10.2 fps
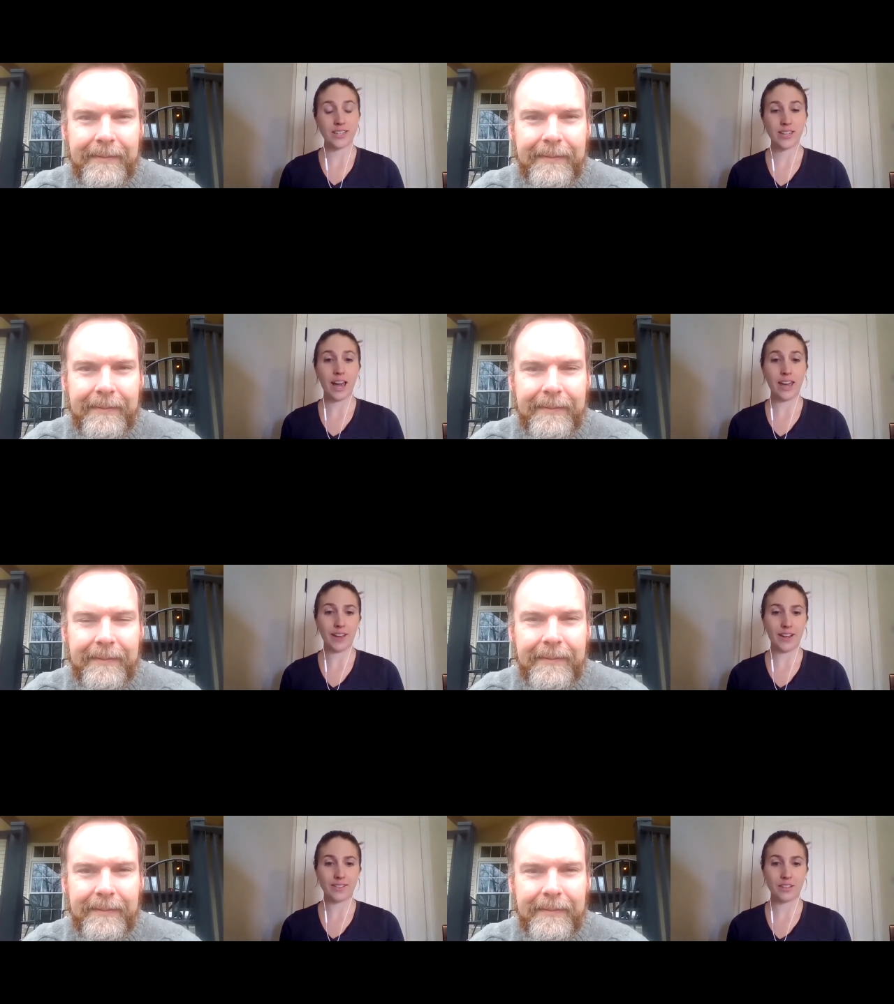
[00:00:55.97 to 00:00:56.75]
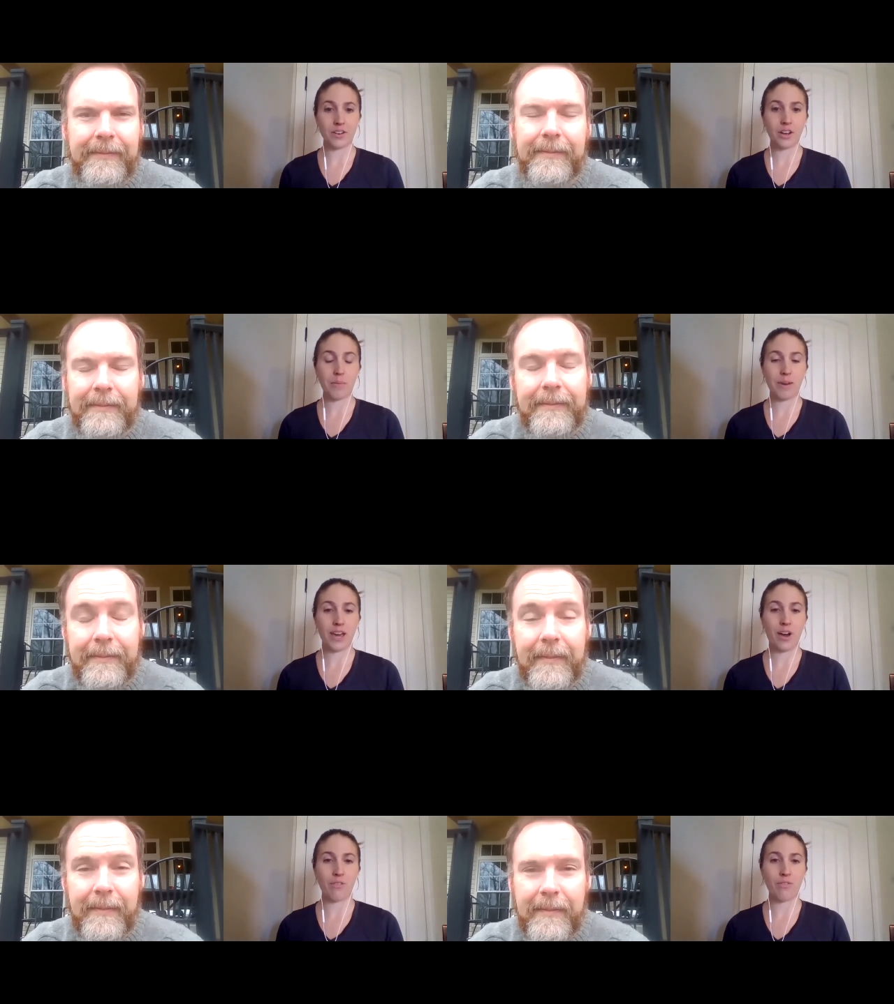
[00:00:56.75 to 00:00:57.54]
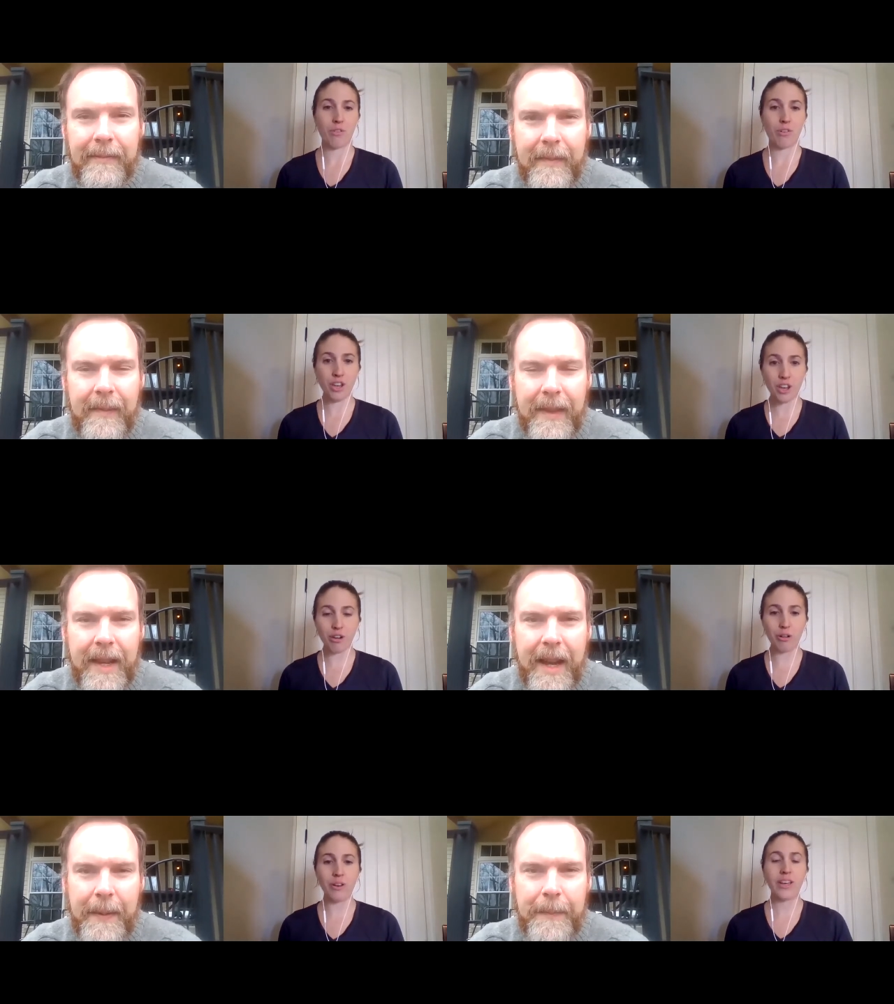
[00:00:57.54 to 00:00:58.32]
Speaker 1: and guidelines that are coming out for you
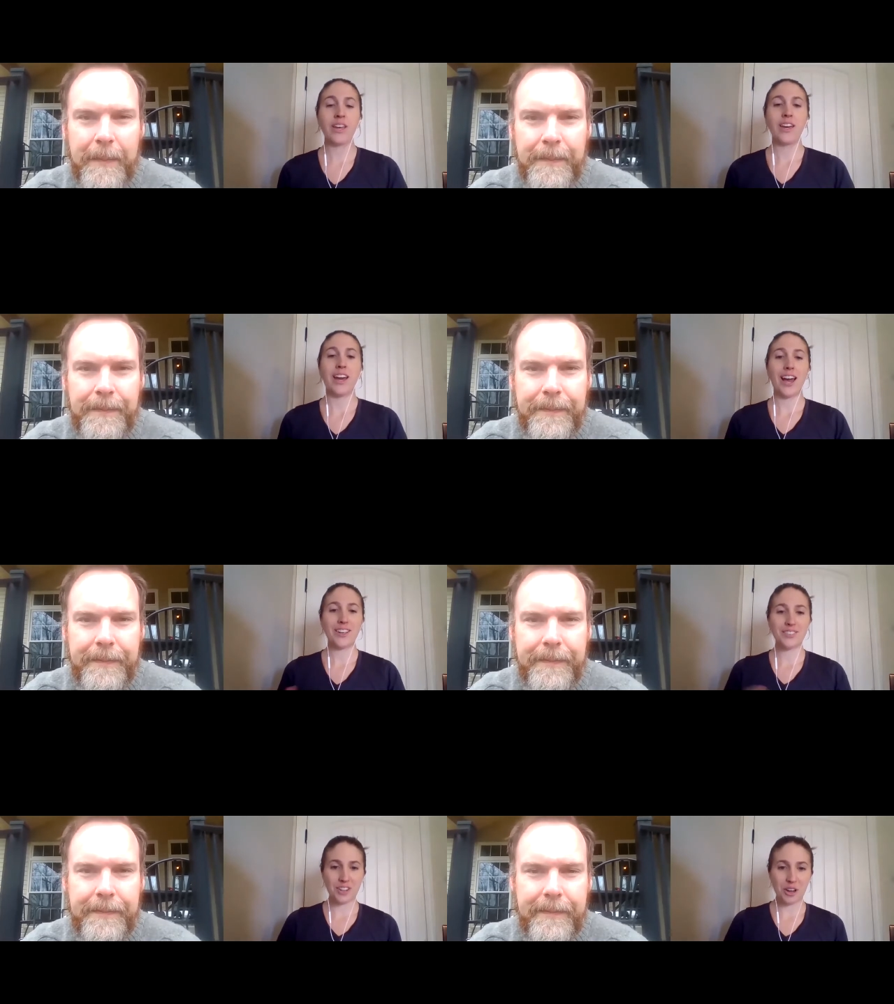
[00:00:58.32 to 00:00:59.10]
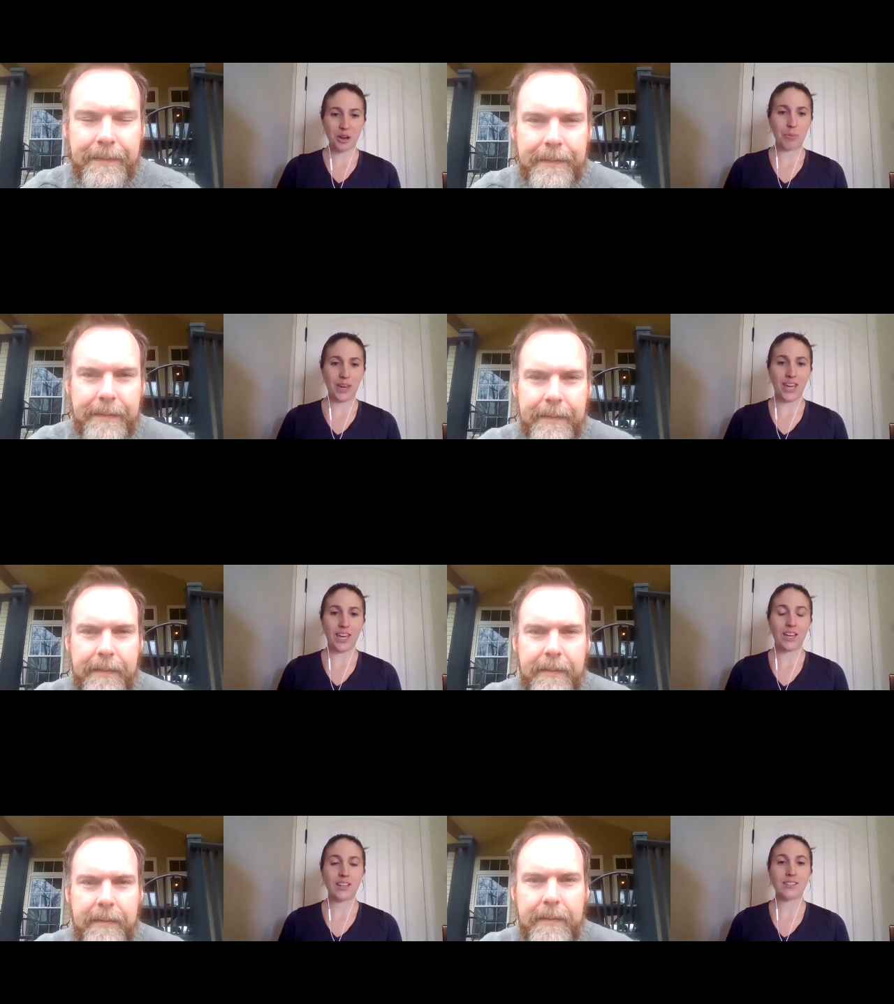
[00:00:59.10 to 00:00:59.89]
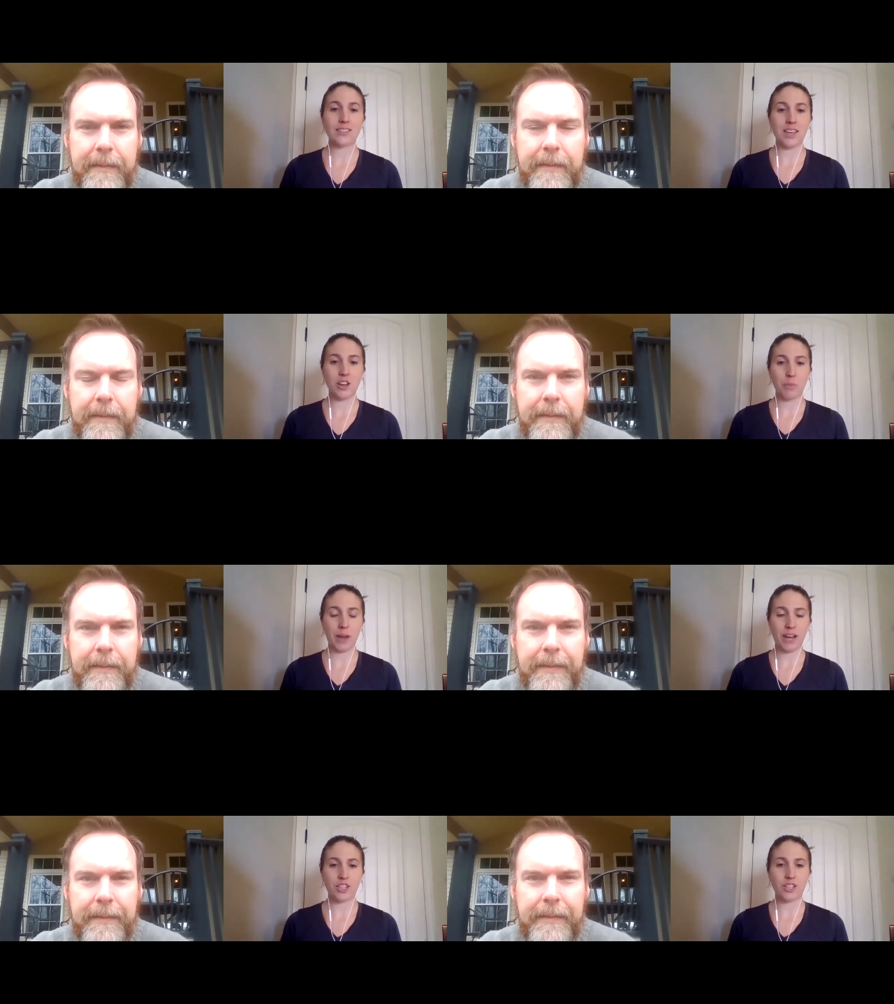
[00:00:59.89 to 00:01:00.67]
yeah. as an OB, seeing your
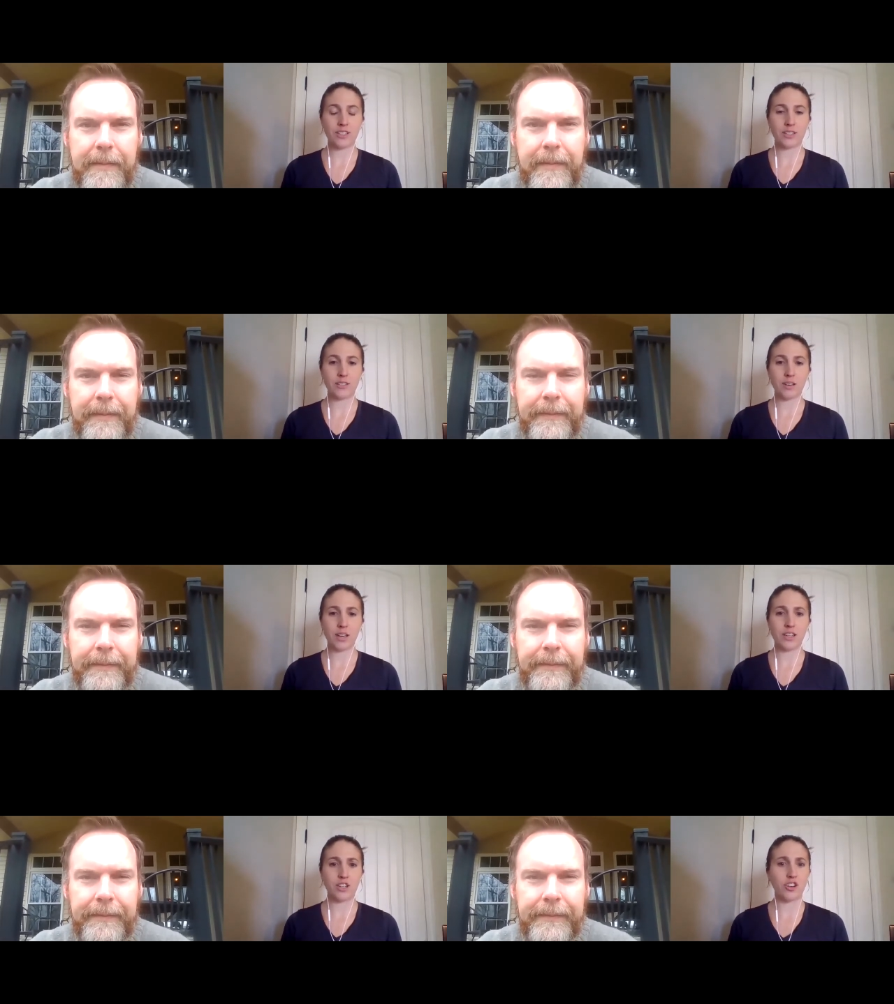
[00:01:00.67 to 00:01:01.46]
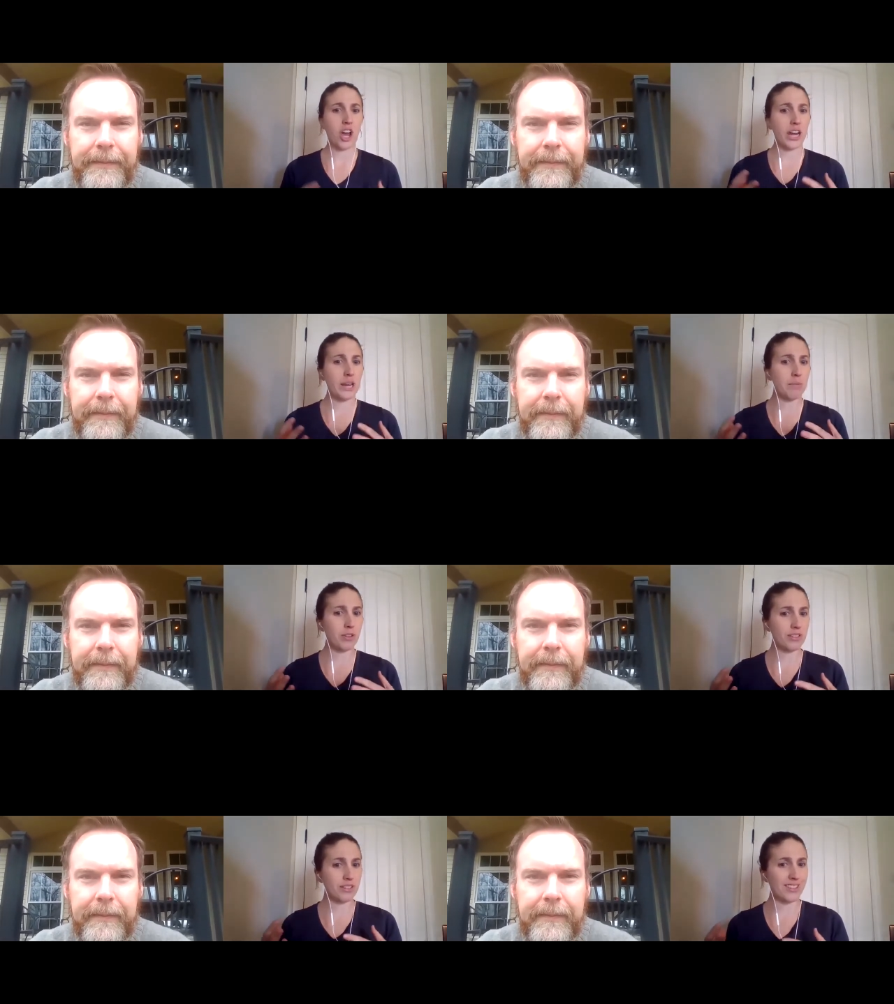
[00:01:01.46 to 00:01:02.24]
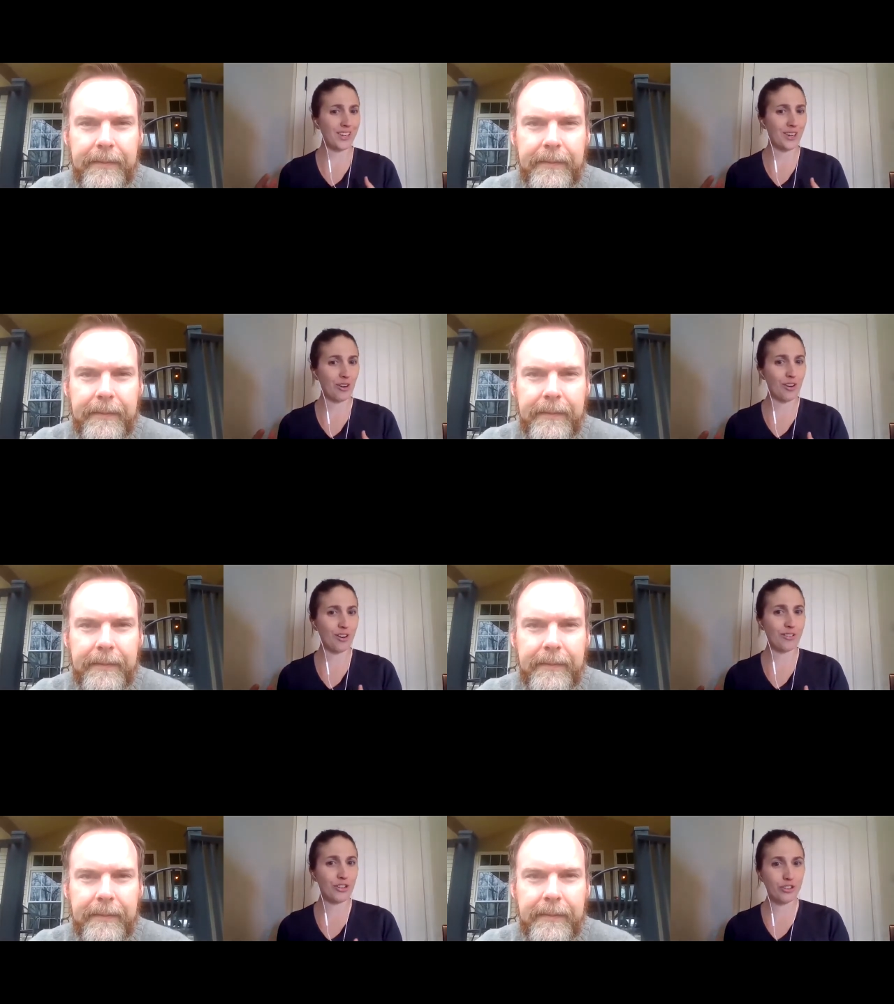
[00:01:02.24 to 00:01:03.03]
patients, and you're not able to see
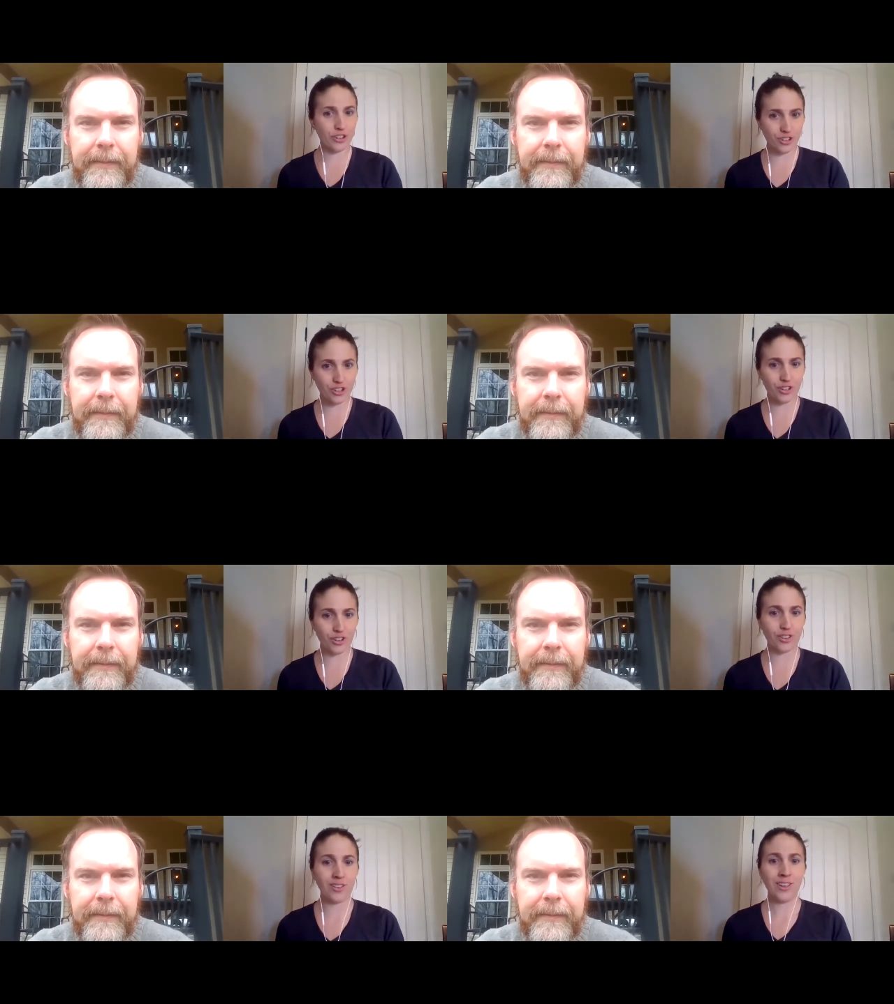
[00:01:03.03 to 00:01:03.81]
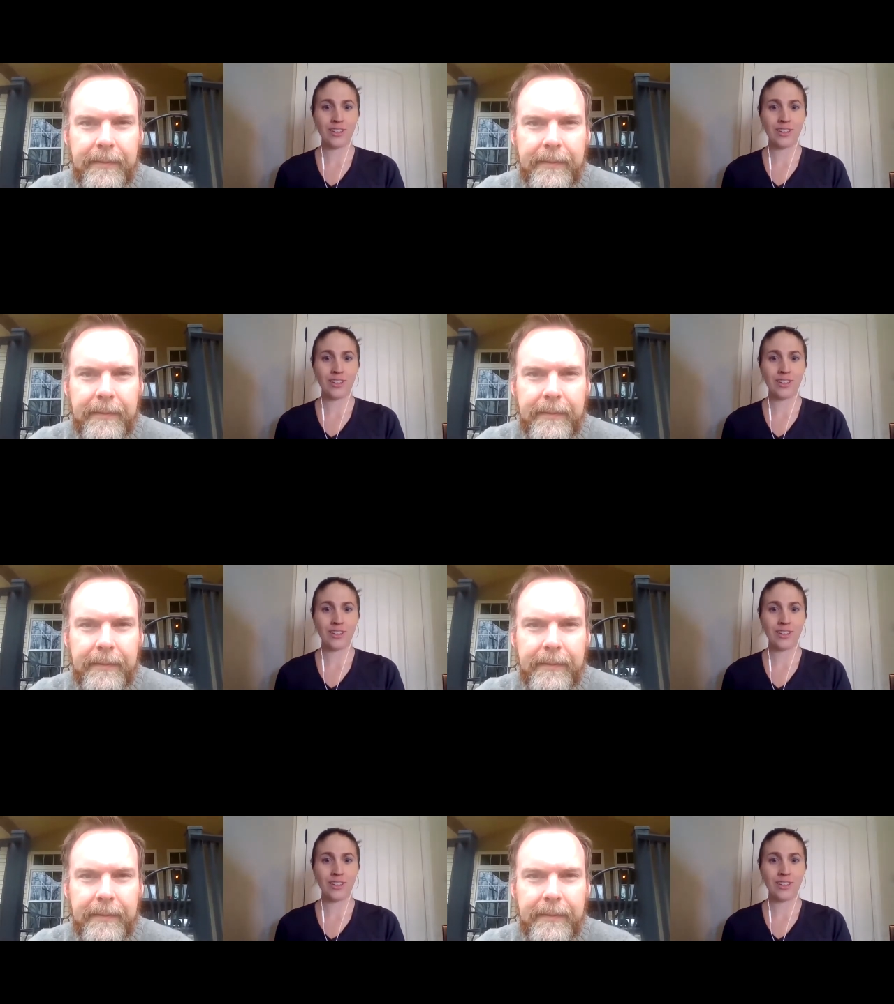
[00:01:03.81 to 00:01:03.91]
your traditional